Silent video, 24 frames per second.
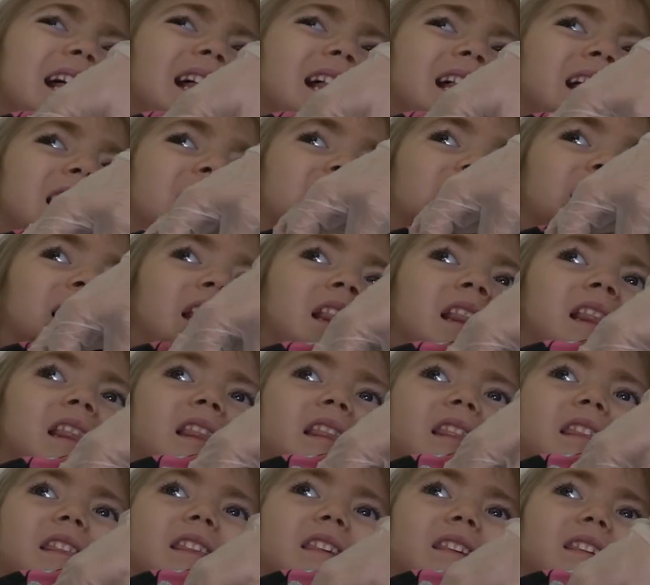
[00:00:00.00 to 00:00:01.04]
it gets soiled,
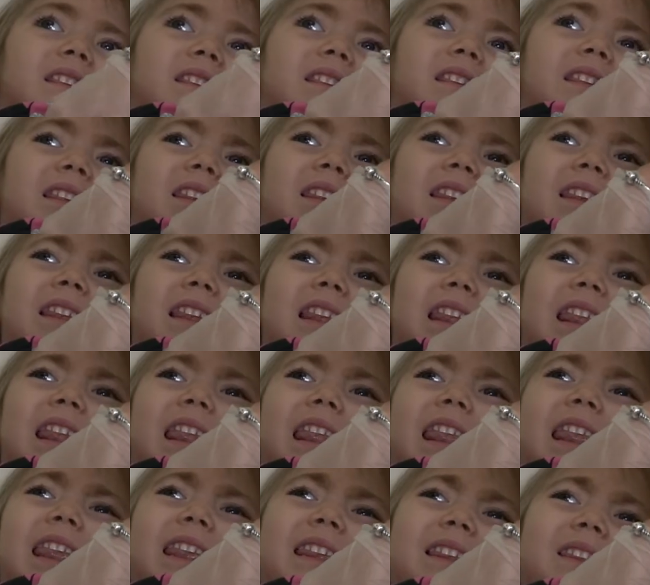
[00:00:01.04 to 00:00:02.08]
change it. This
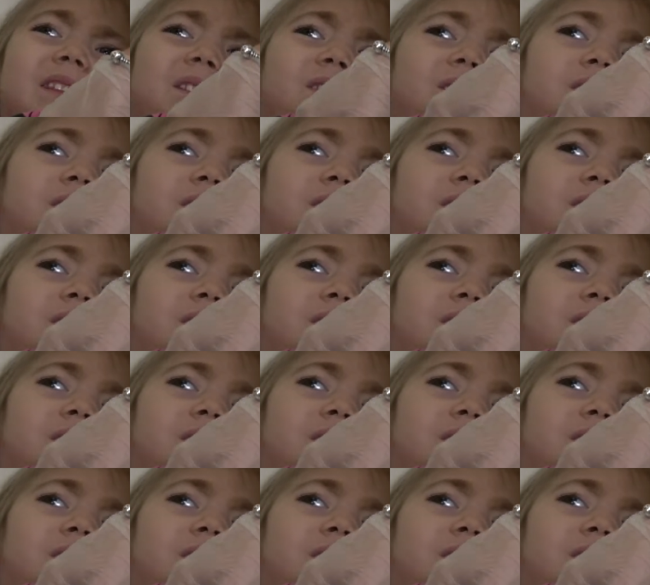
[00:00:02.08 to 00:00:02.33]
should be